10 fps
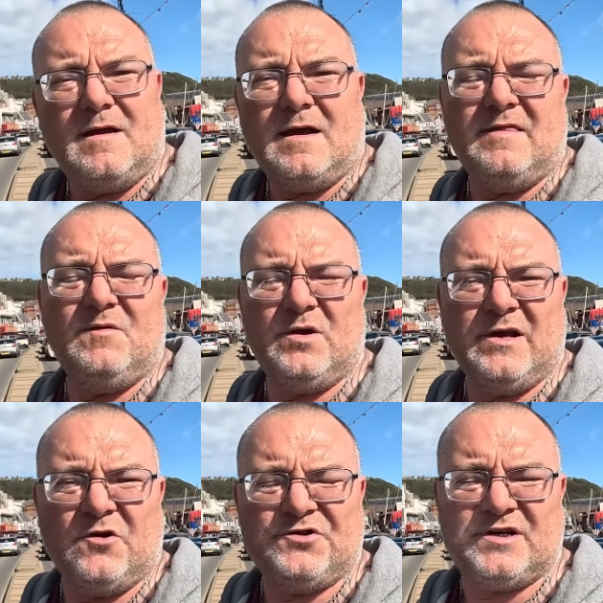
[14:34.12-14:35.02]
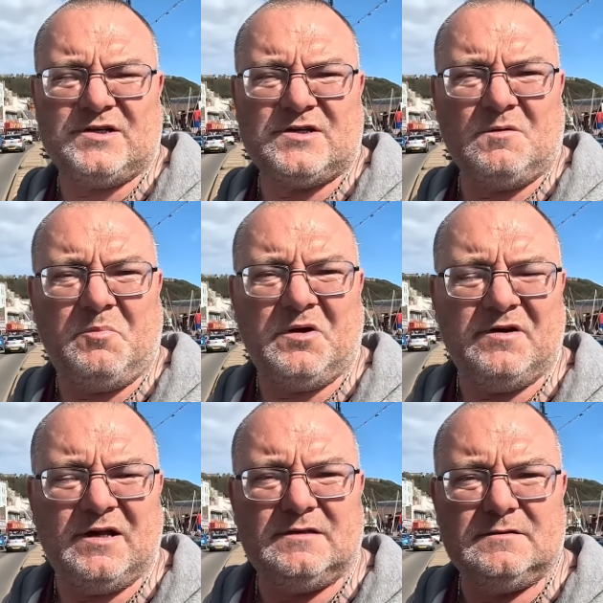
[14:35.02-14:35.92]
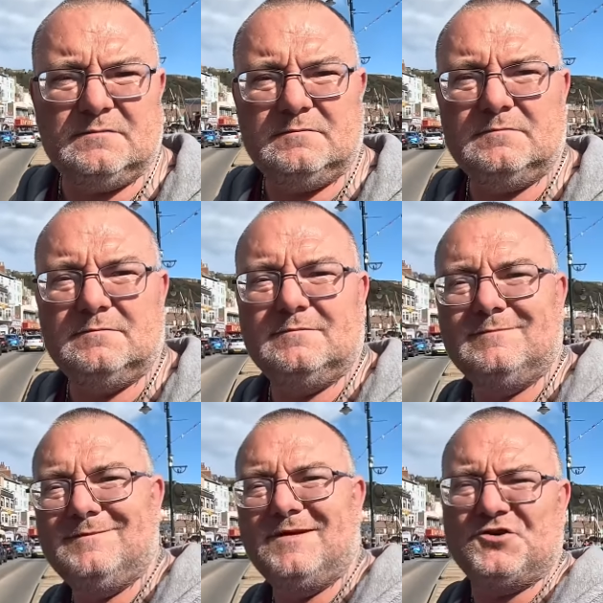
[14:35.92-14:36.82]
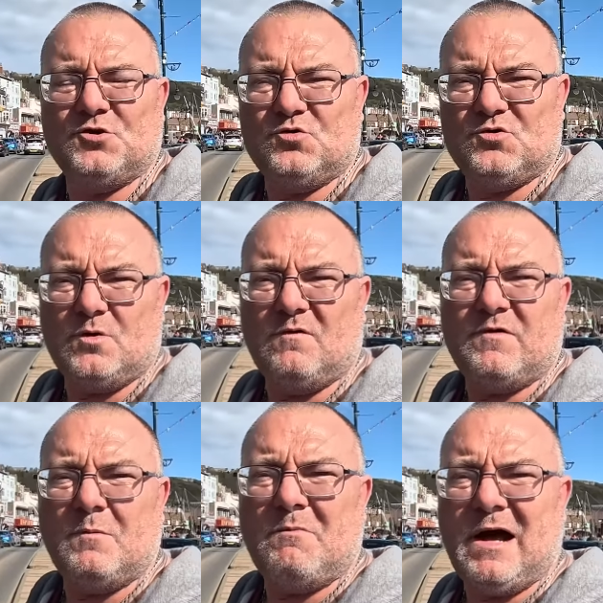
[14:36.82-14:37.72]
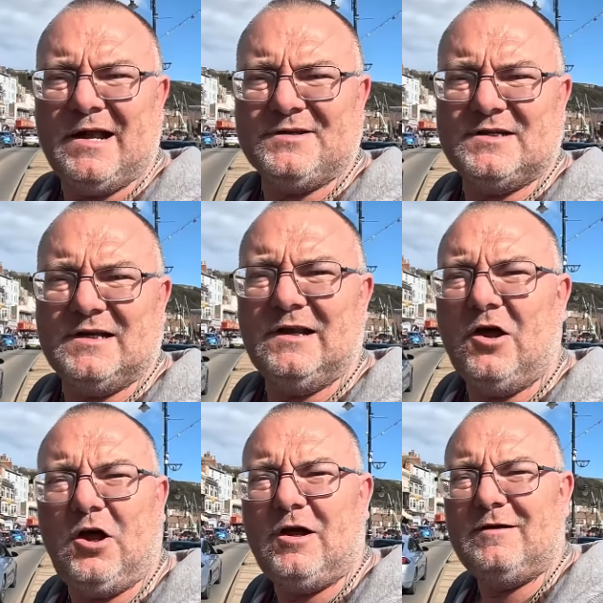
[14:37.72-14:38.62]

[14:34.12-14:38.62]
And the windows used on parade. Yes. As usual from Barnsley lot.